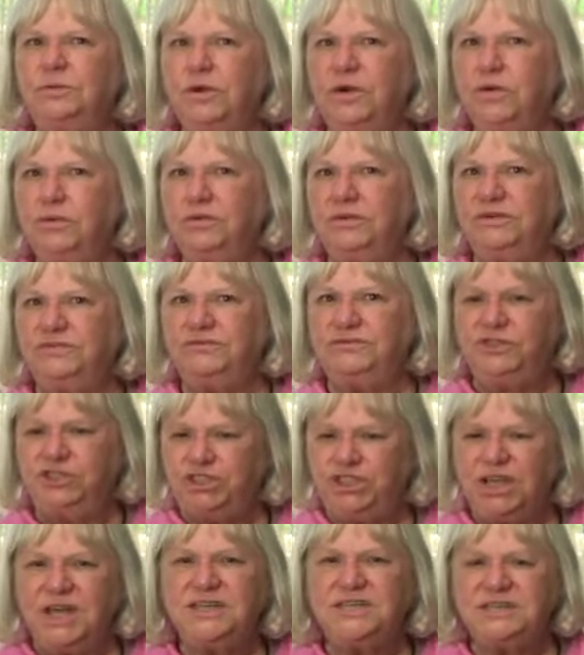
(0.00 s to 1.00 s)
role of
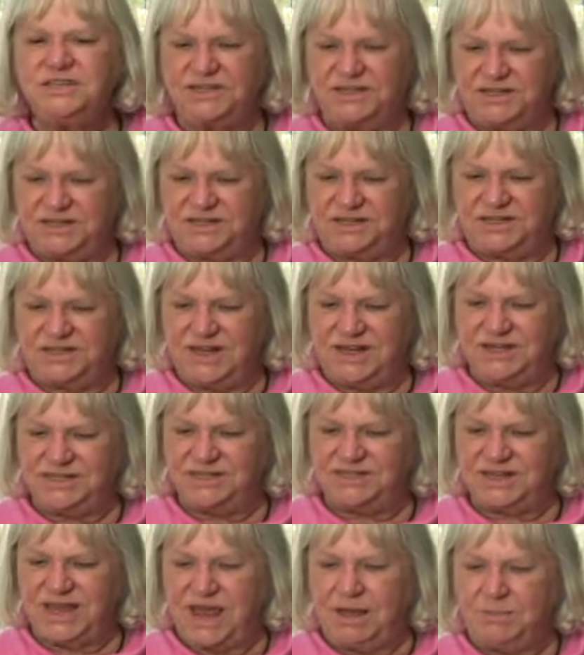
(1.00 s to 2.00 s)
justice in
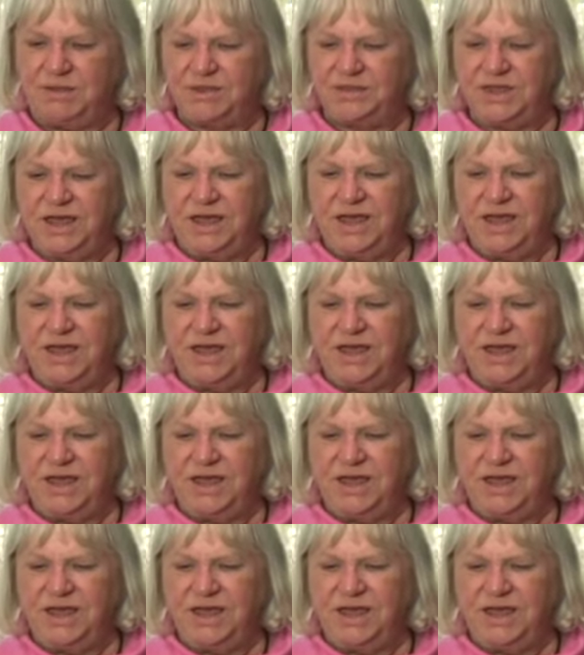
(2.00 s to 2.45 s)
Sabbath,